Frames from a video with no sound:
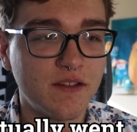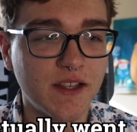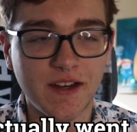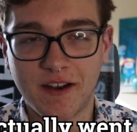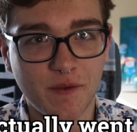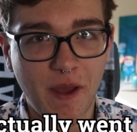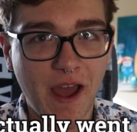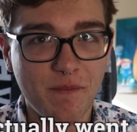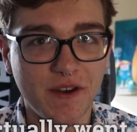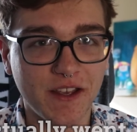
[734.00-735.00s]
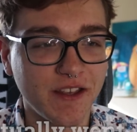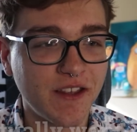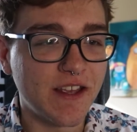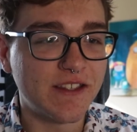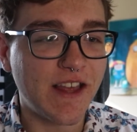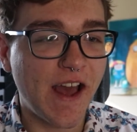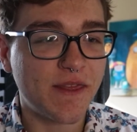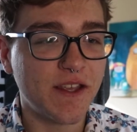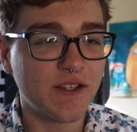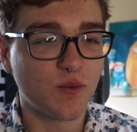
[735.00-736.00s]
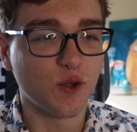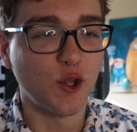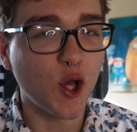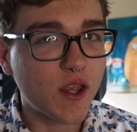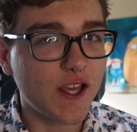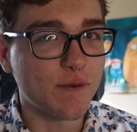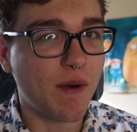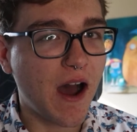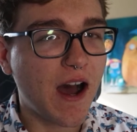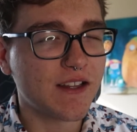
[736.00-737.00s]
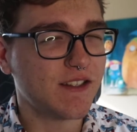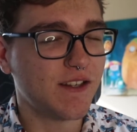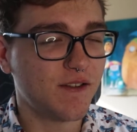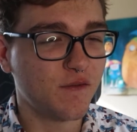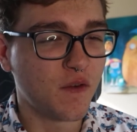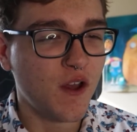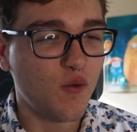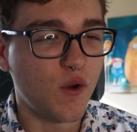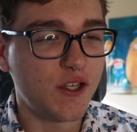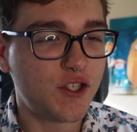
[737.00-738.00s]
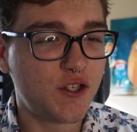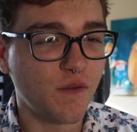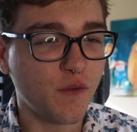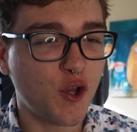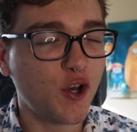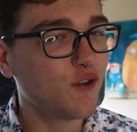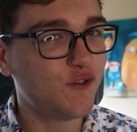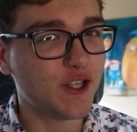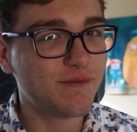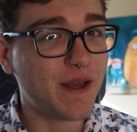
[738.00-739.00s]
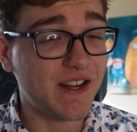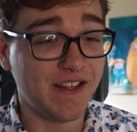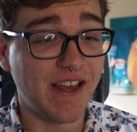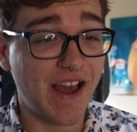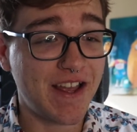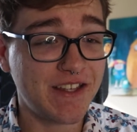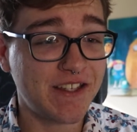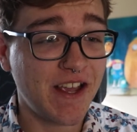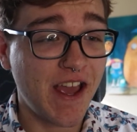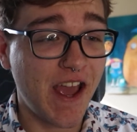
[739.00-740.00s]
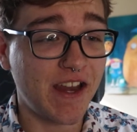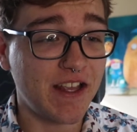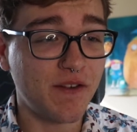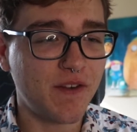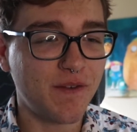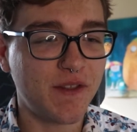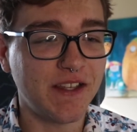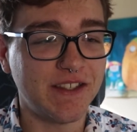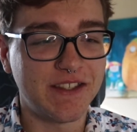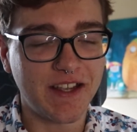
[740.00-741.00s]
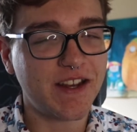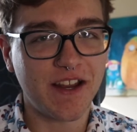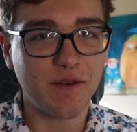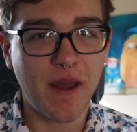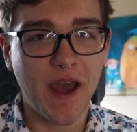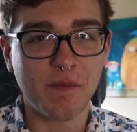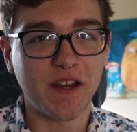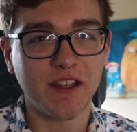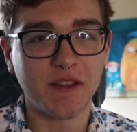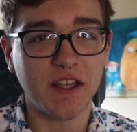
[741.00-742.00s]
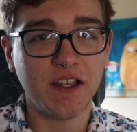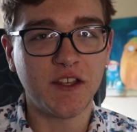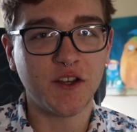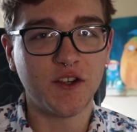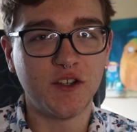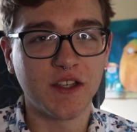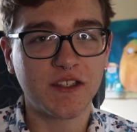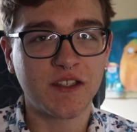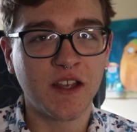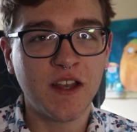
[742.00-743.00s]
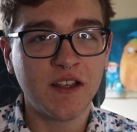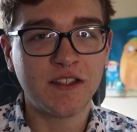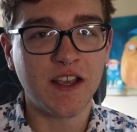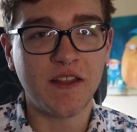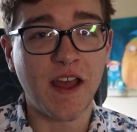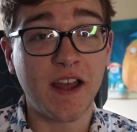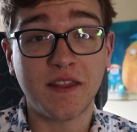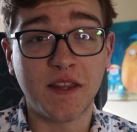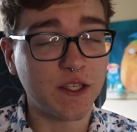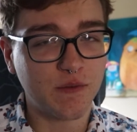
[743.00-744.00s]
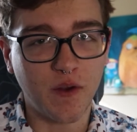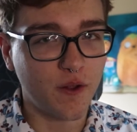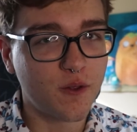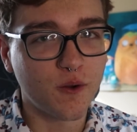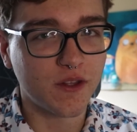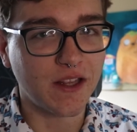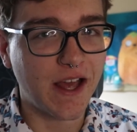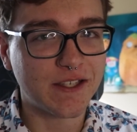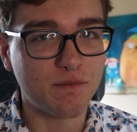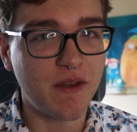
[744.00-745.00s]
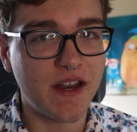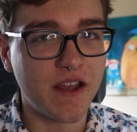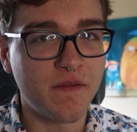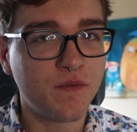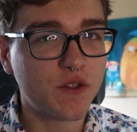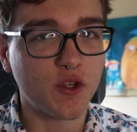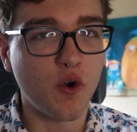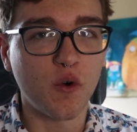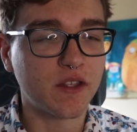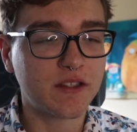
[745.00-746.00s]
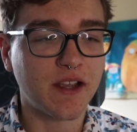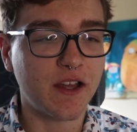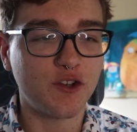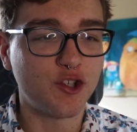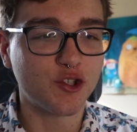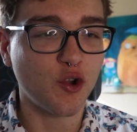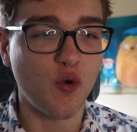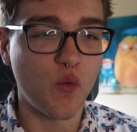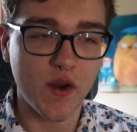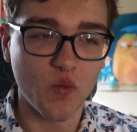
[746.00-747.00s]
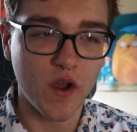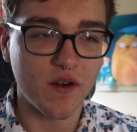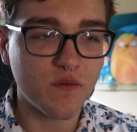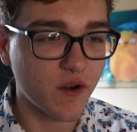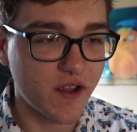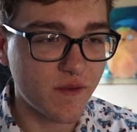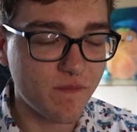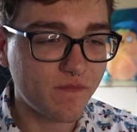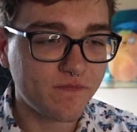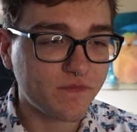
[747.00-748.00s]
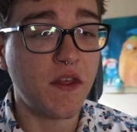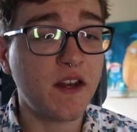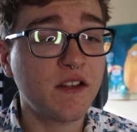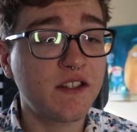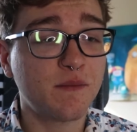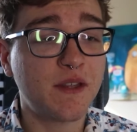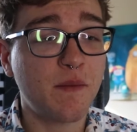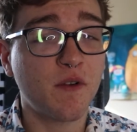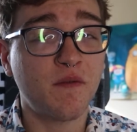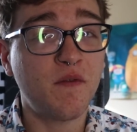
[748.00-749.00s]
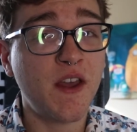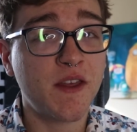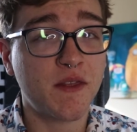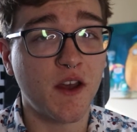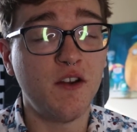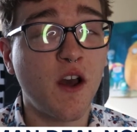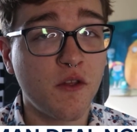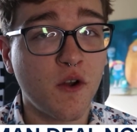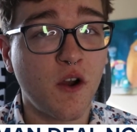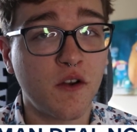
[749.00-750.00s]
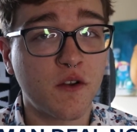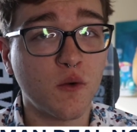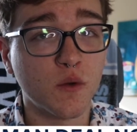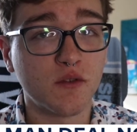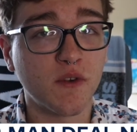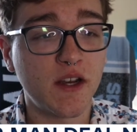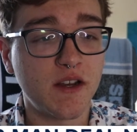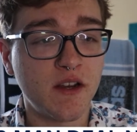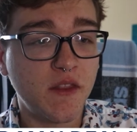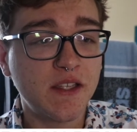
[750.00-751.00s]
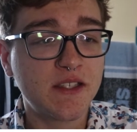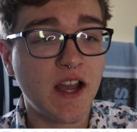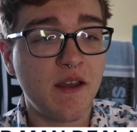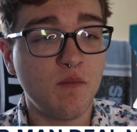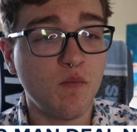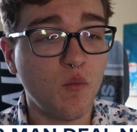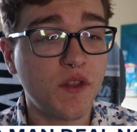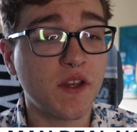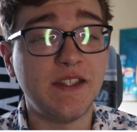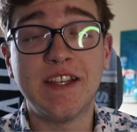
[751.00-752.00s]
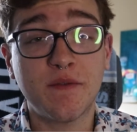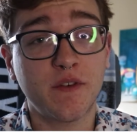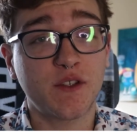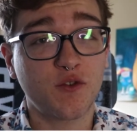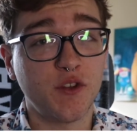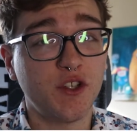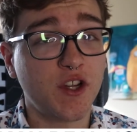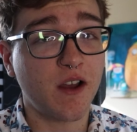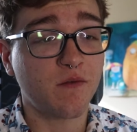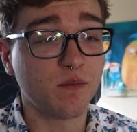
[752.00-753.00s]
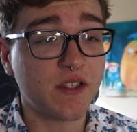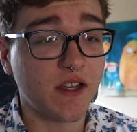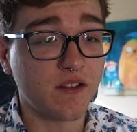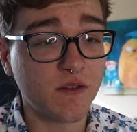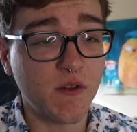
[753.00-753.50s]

didn't end up happening, is that things were looking positive, which could have just been a guess. And even if things didn't end up happening, then he could have just said that things fell through at the last minute, so it's kind of just a win-win for him. Alright, then on September 5th, another article was written, this time with a different screenshot from Sutton's